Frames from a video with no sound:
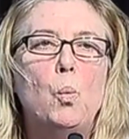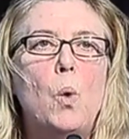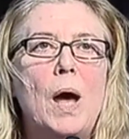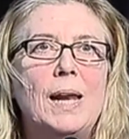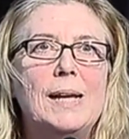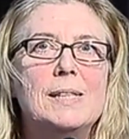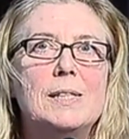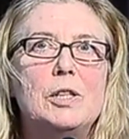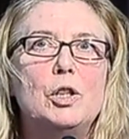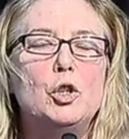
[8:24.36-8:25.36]
while it's
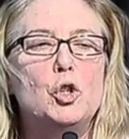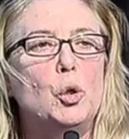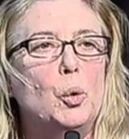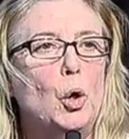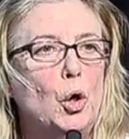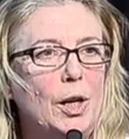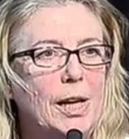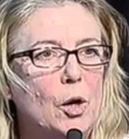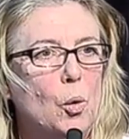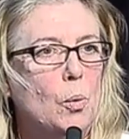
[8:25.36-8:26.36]
still too
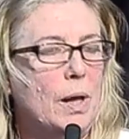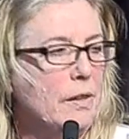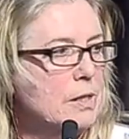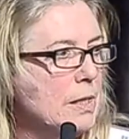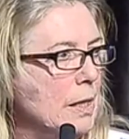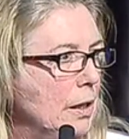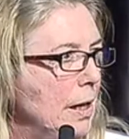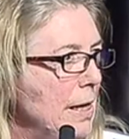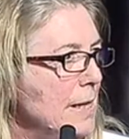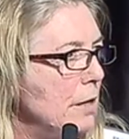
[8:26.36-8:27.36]
early or while there's still
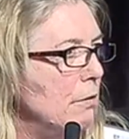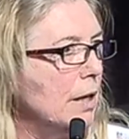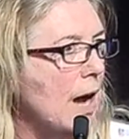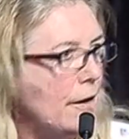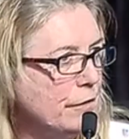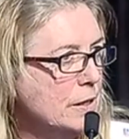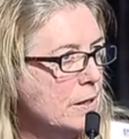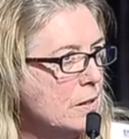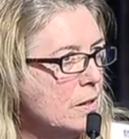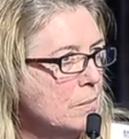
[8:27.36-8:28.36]
easy recovery
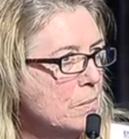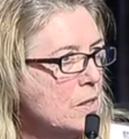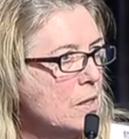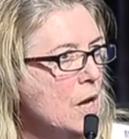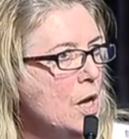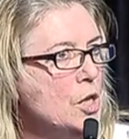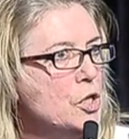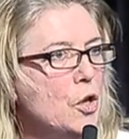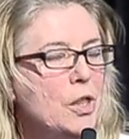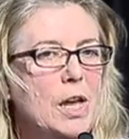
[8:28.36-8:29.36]
systems,
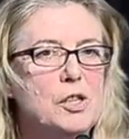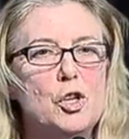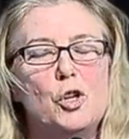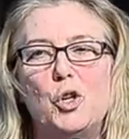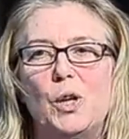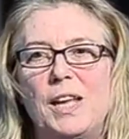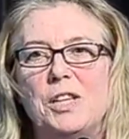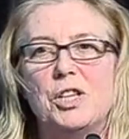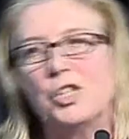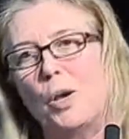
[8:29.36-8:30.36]
so that it's not too late
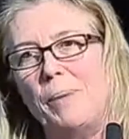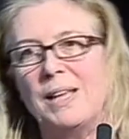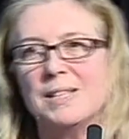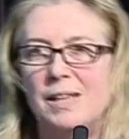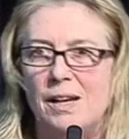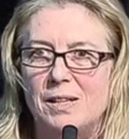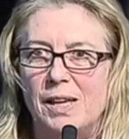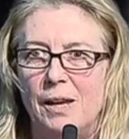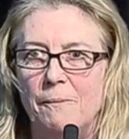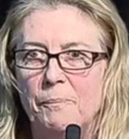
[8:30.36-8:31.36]
to just go back and start
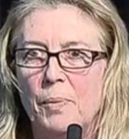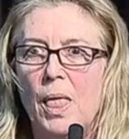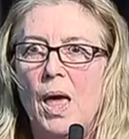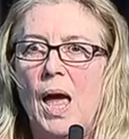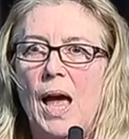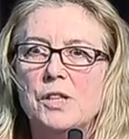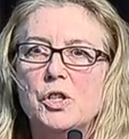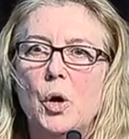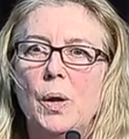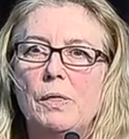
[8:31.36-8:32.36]
again. And
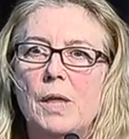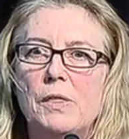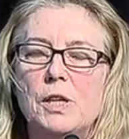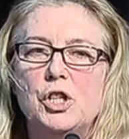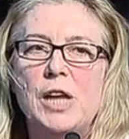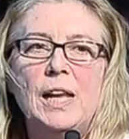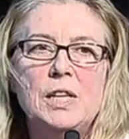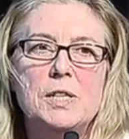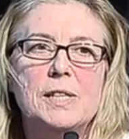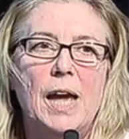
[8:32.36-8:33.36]
so that the
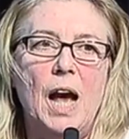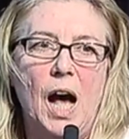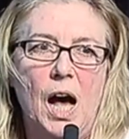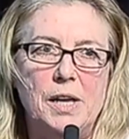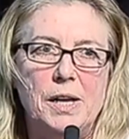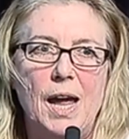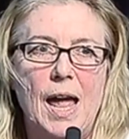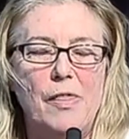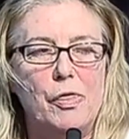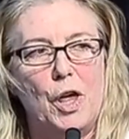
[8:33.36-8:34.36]
challenges get harder
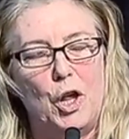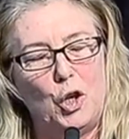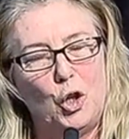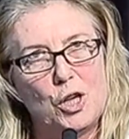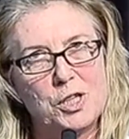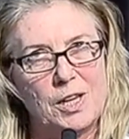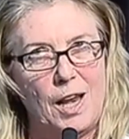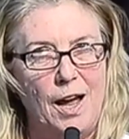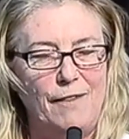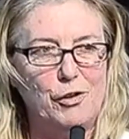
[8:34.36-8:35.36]
and the lost
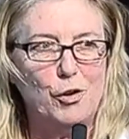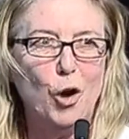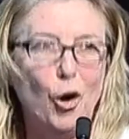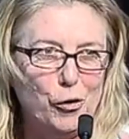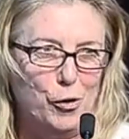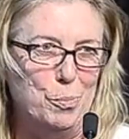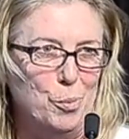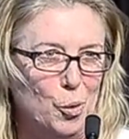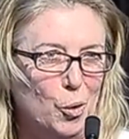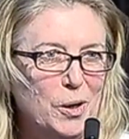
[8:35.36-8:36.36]
lives cost
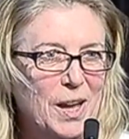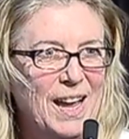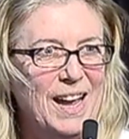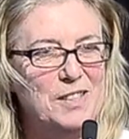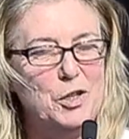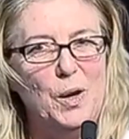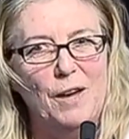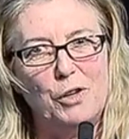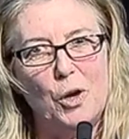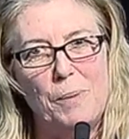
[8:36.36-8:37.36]
more, as in you
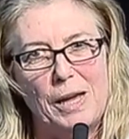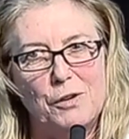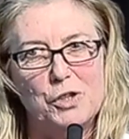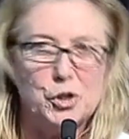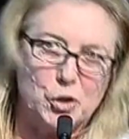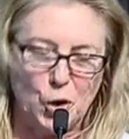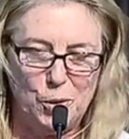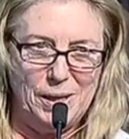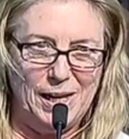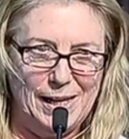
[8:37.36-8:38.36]
have to go back so
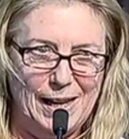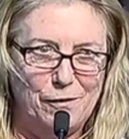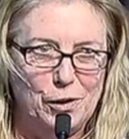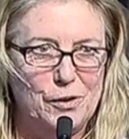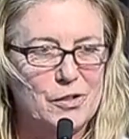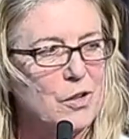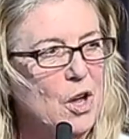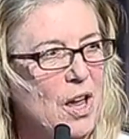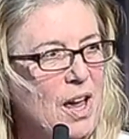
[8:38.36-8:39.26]
many levels,